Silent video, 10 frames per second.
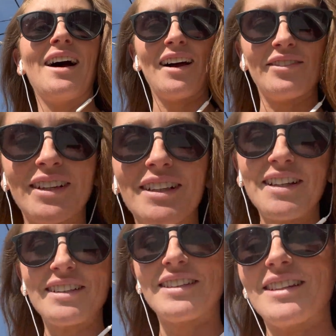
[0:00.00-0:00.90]
I feel
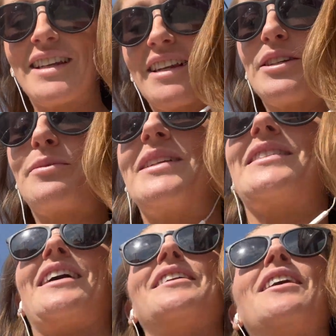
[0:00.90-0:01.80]
like it's need to be
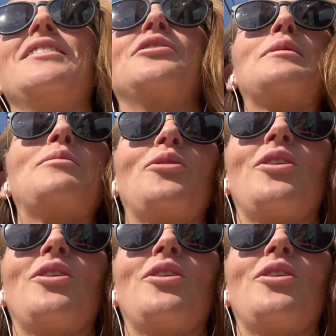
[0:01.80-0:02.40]
said a little bit more